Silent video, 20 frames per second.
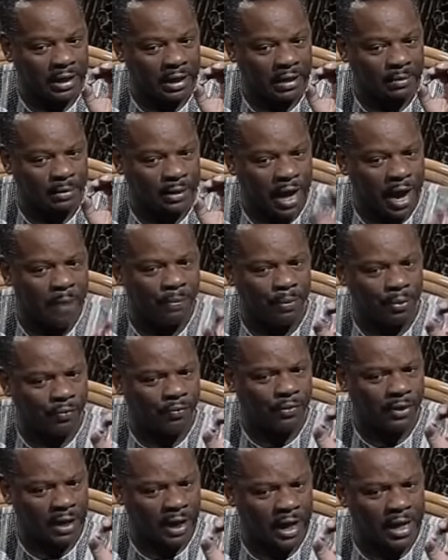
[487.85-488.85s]
top
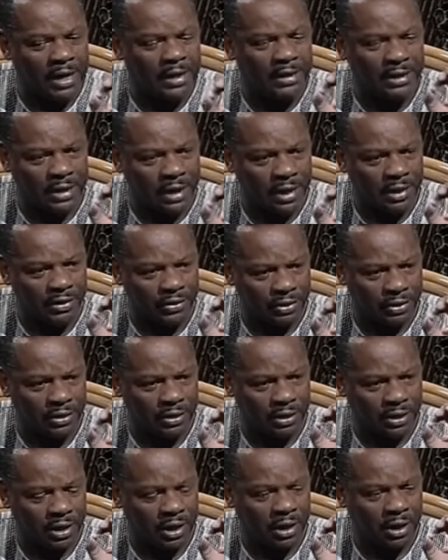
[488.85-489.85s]
of the
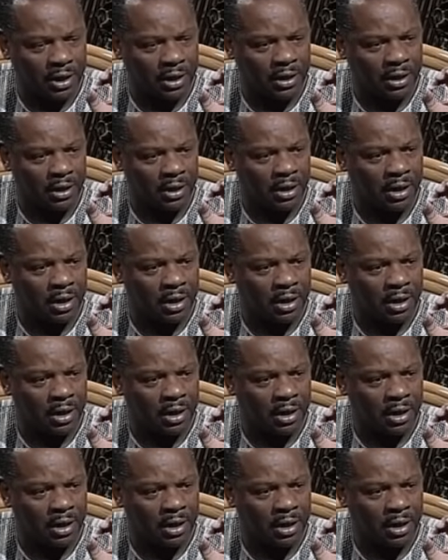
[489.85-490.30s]
18th